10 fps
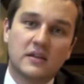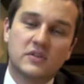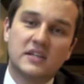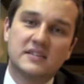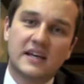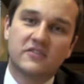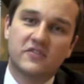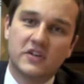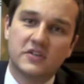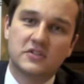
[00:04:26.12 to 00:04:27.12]
These add
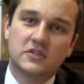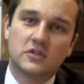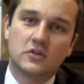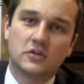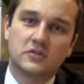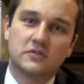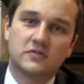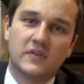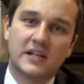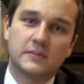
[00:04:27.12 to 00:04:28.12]
further to the cost of
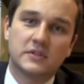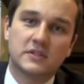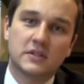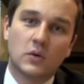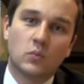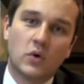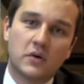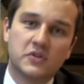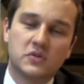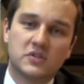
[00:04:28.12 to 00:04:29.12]
development
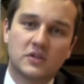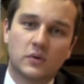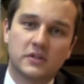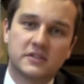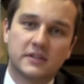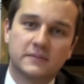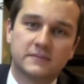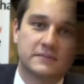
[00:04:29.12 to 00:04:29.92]
while reducing quality.